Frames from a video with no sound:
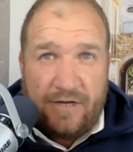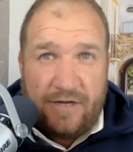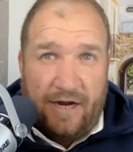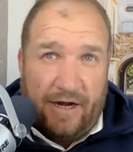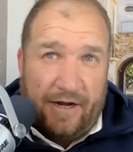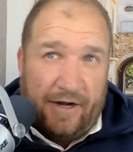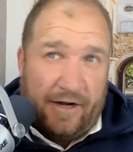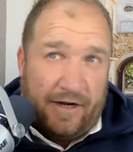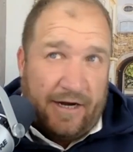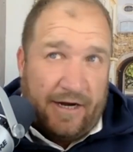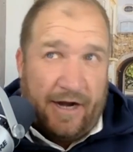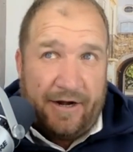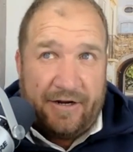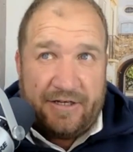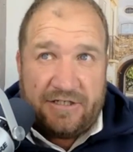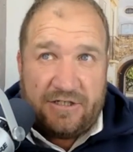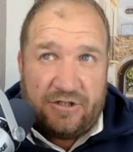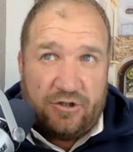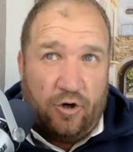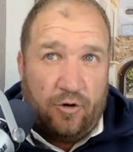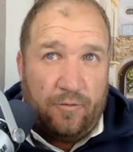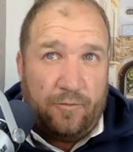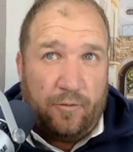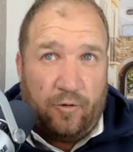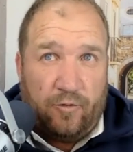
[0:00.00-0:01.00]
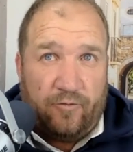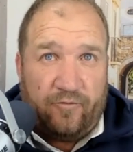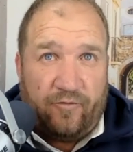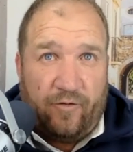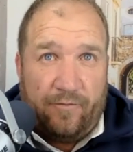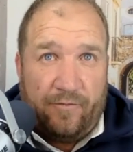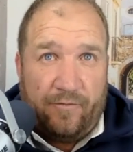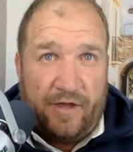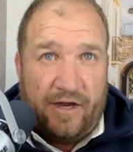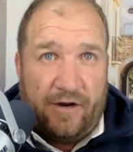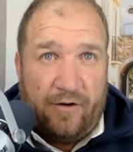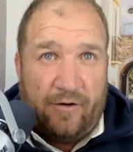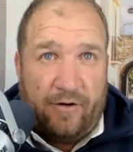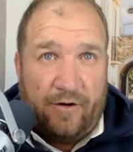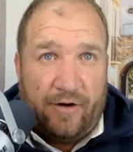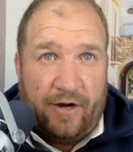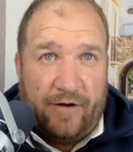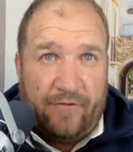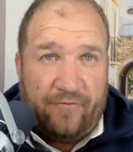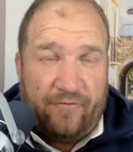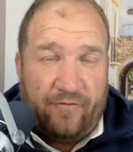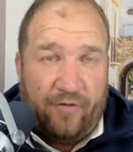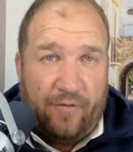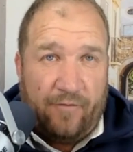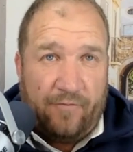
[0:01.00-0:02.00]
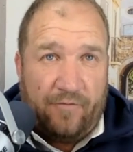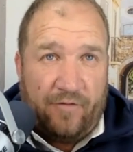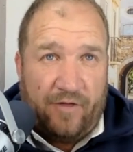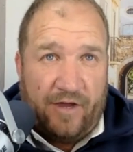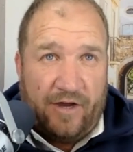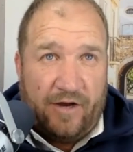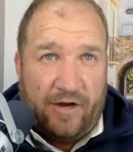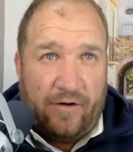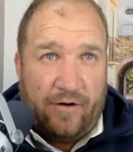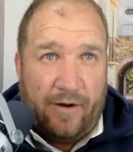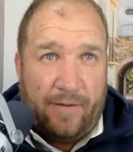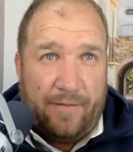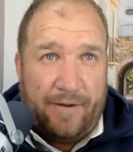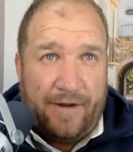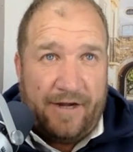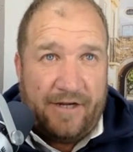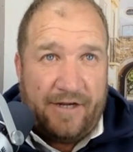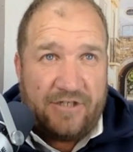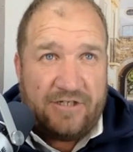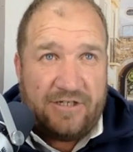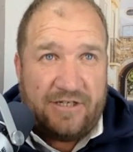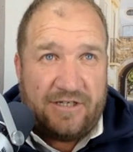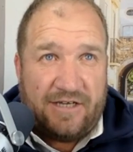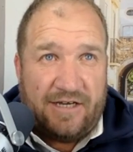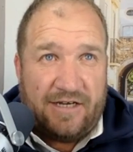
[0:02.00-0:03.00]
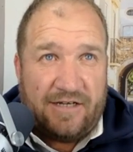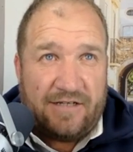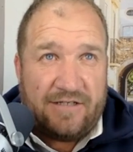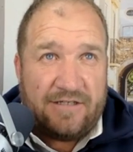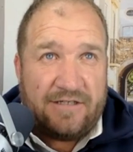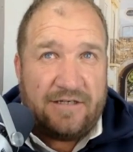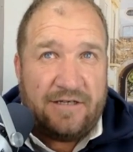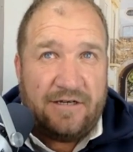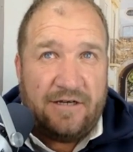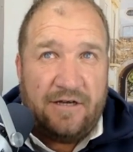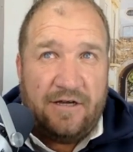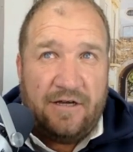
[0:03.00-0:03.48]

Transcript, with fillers: and it kind of snowballed from there and and from there I managed to get